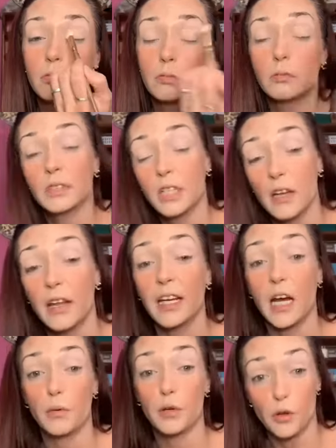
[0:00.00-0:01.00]
it's not like I
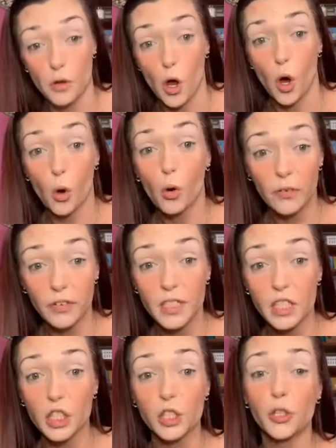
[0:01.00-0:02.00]
would know if it's a
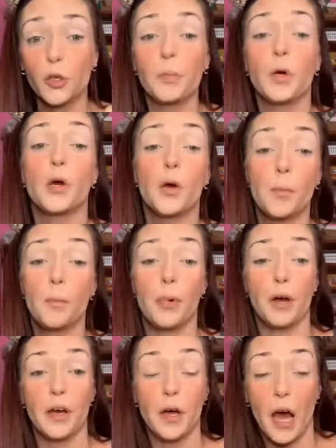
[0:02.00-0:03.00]
dupe,
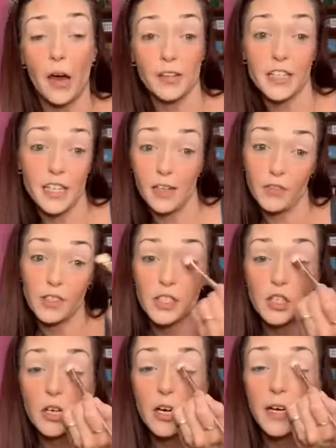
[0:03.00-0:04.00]
but I'll tell you if it's
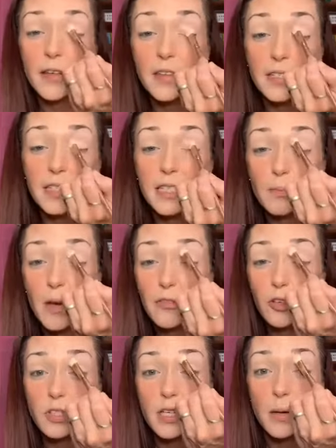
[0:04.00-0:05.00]
good. And this is my
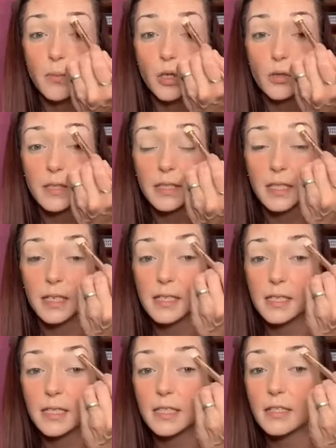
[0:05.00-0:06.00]
first time using it.
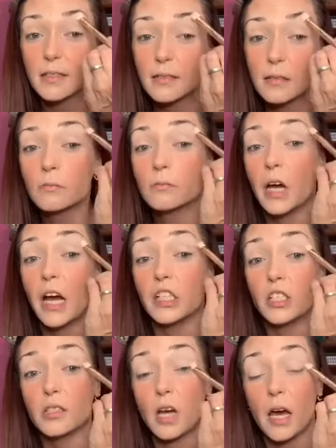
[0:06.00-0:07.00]
I
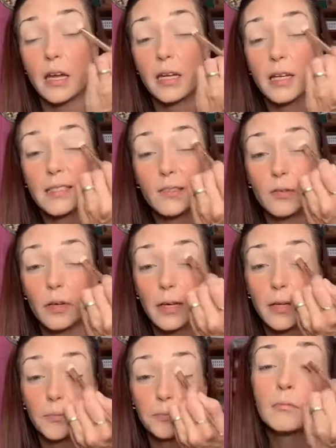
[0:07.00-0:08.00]
just got it
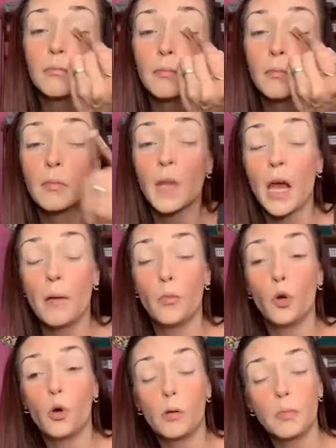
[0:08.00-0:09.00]
yesterday. I'm
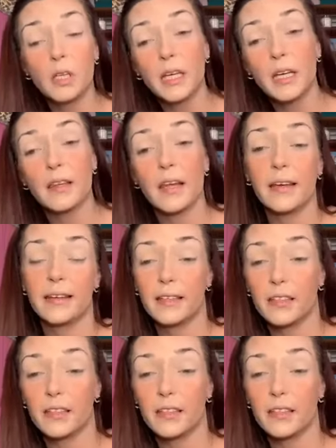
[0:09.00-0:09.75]
normally like a